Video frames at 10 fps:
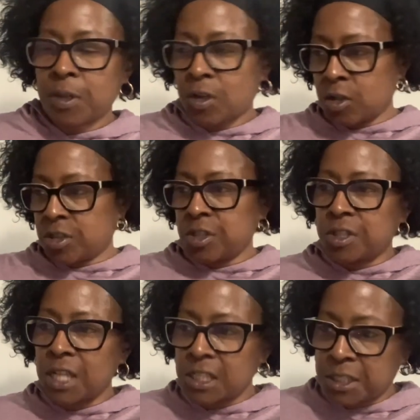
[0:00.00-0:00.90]
The cushions
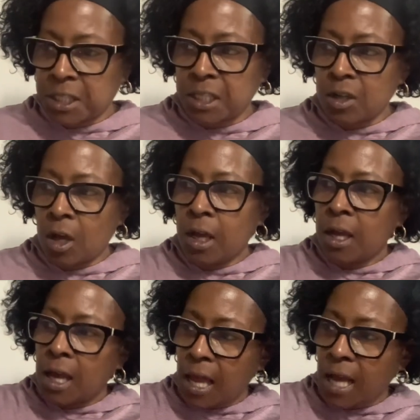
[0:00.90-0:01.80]
that sit
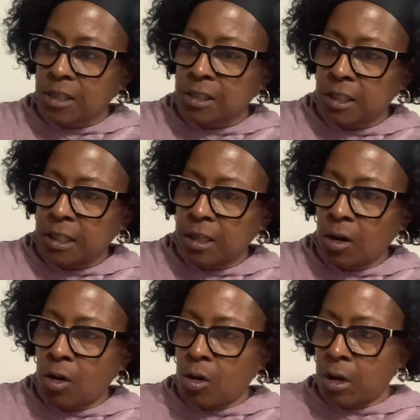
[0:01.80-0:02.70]
actually
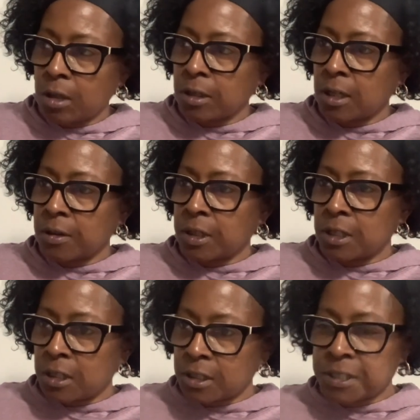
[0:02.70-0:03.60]
on
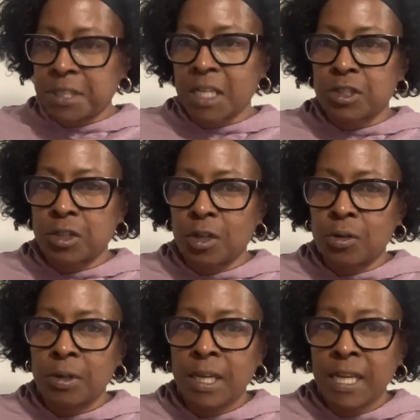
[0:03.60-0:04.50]
the sectional.